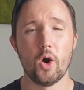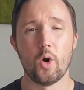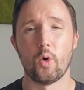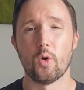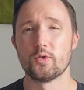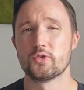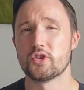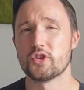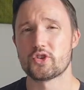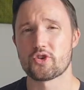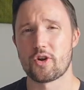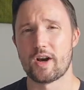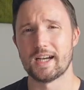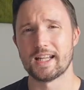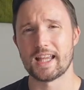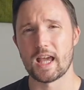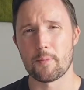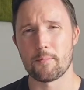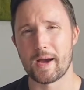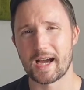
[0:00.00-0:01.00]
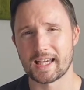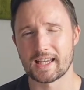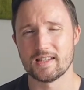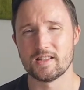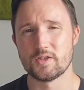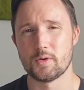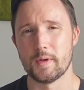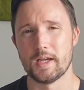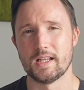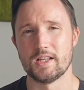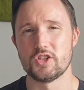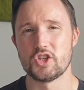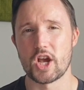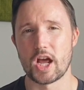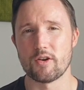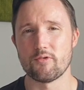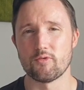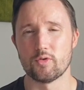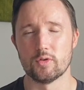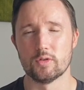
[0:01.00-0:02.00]
or just trying to get back into it in
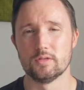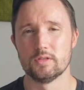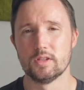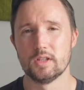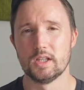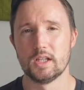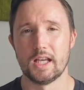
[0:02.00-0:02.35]
general,